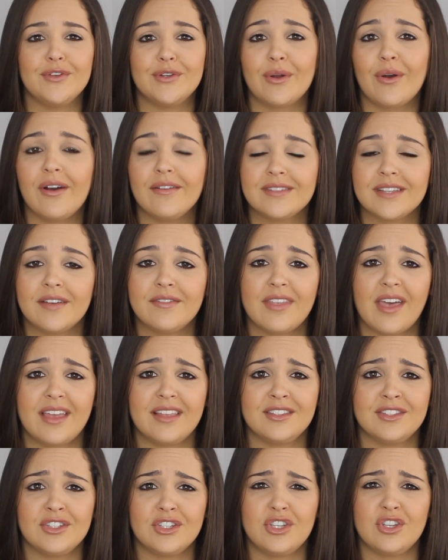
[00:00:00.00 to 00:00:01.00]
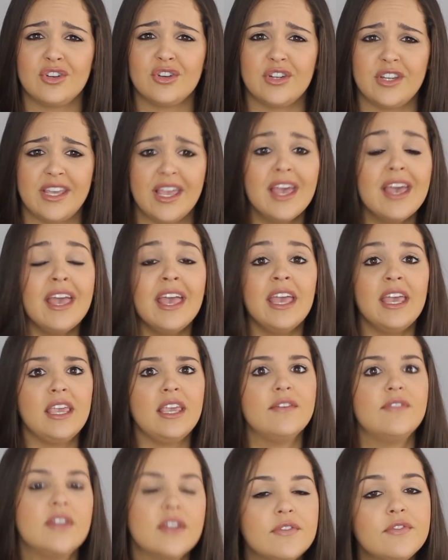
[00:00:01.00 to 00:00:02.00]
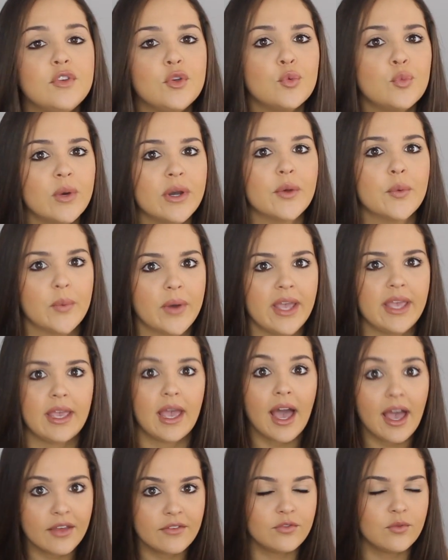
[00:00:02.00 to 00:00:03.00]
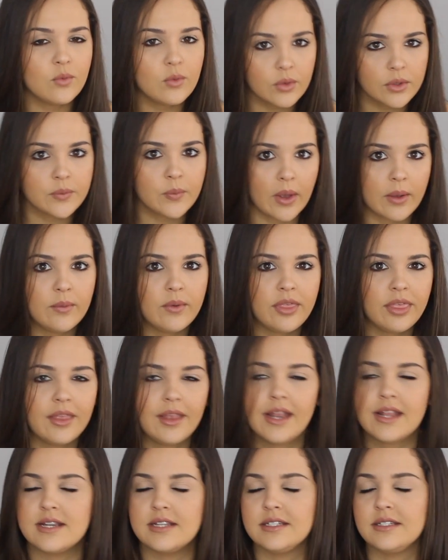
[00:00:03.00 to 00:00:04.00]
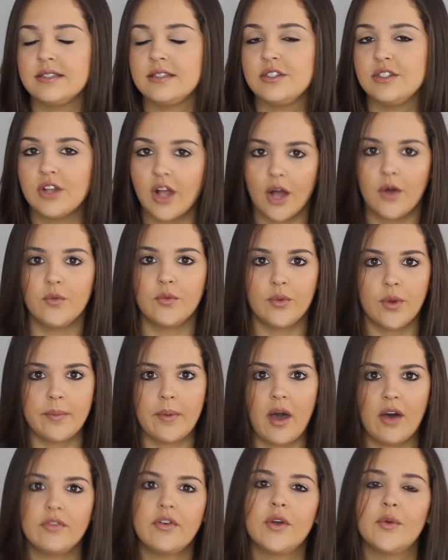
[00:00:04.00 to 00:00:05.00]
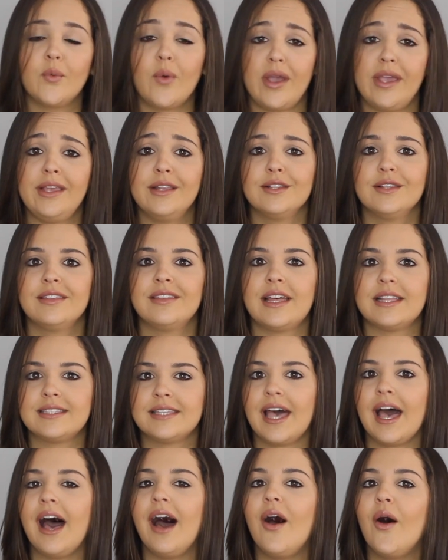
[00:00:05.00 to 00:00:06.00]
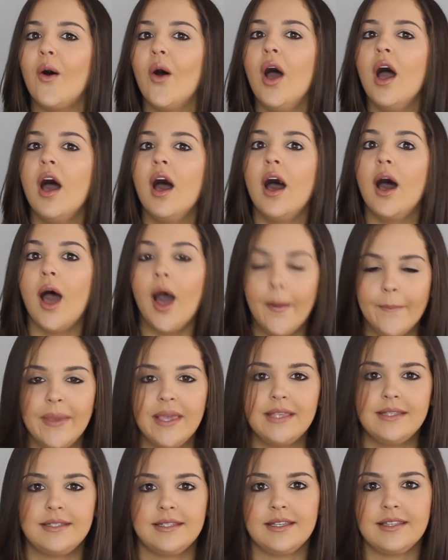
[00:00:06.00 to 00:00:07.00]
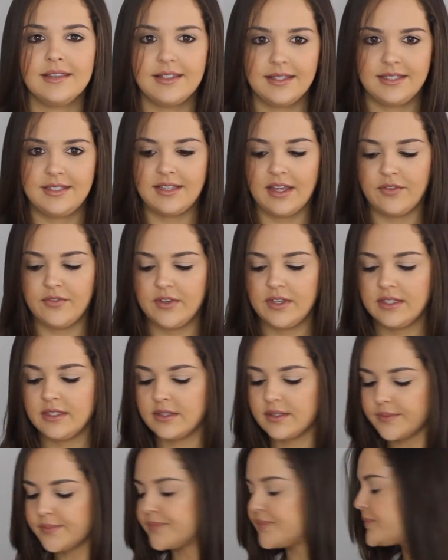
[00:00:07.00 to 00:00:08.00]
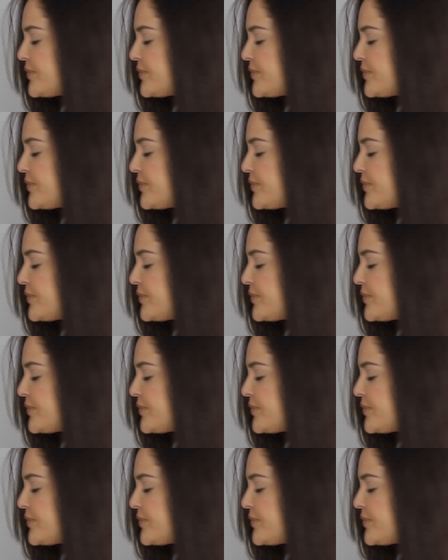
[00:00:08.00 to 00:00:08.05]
You don't have to have that insecurity. Even if you wear white, I've worn white with it and it does not rub off on white. That's how amazing this stuff is.